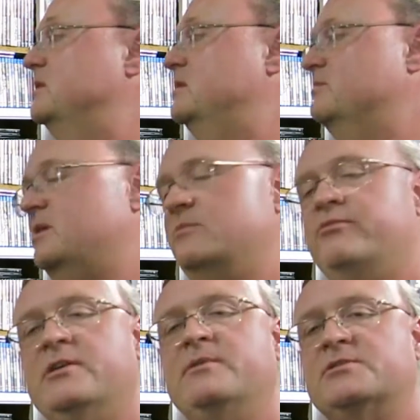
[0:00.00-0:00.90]
And I've
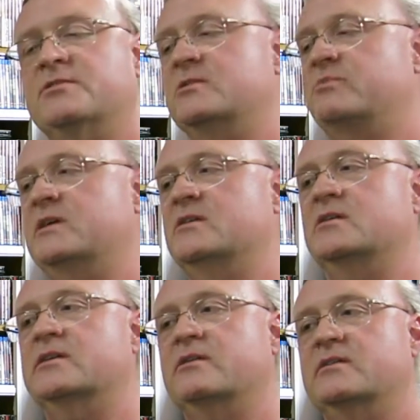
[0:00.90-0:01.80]
pretty much got the pick of the
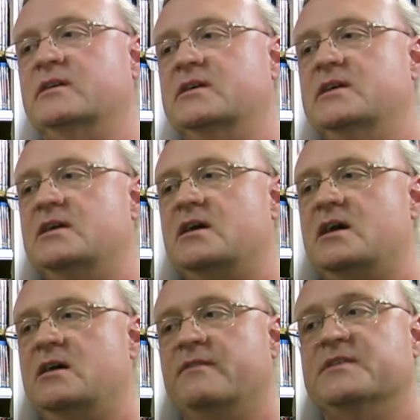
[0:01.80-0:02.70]
litter, I think.
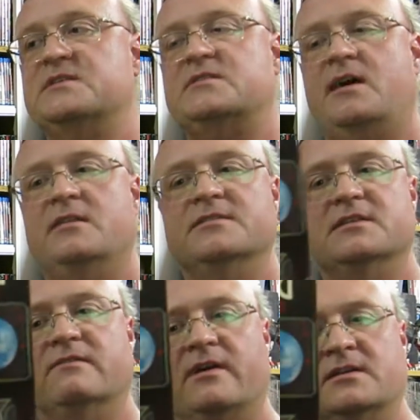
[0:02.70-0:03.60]
The Silent
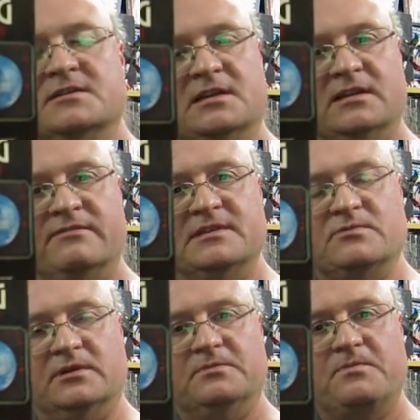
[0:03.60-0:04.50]
Invaders. I love this
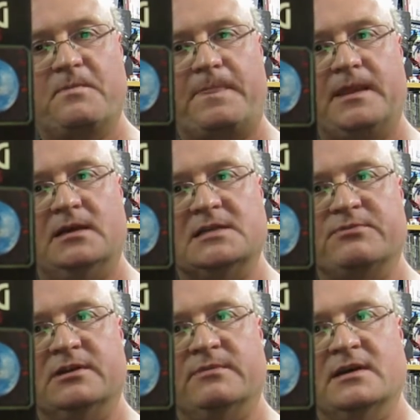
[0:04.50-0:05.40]
one. That's
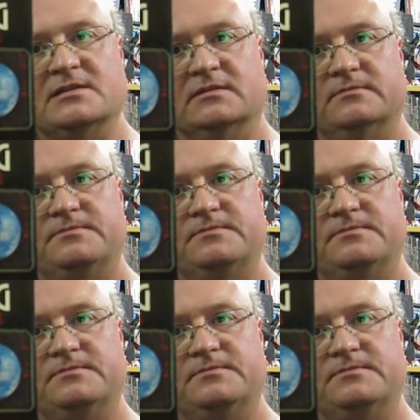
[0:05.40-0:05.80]
pretty amazing.